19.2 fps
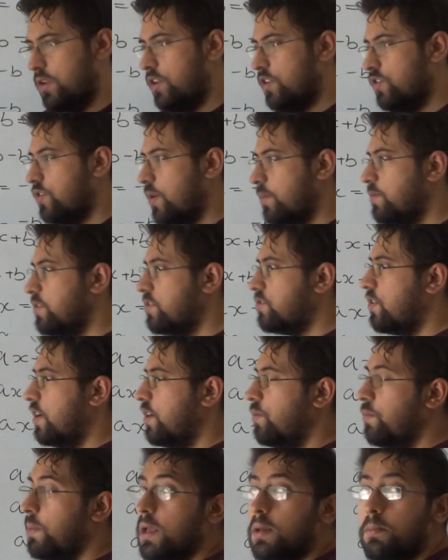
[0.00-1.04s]
So I'm just
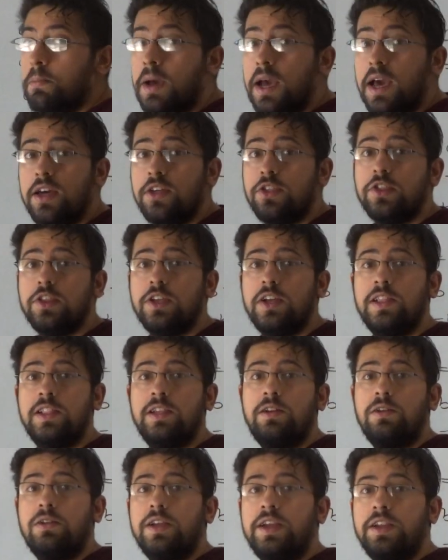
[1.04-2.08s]
trying to make math a
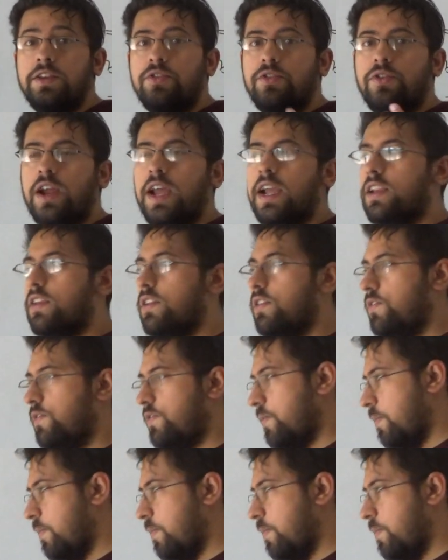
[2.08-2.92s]
little interactive.